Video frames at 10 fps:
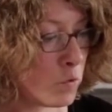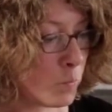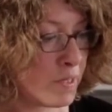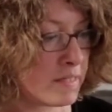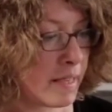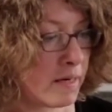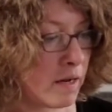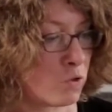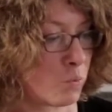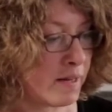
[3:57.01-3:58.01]
It's preset
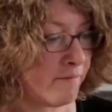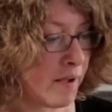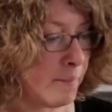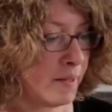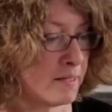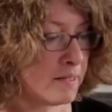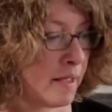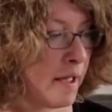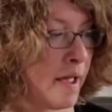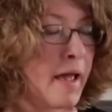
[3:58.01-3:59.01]
on 25 minutes
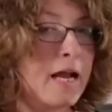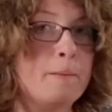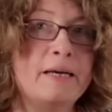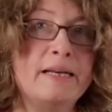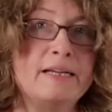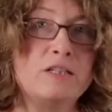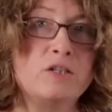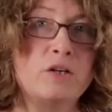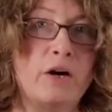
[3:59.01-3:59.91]
and I'm gonna hit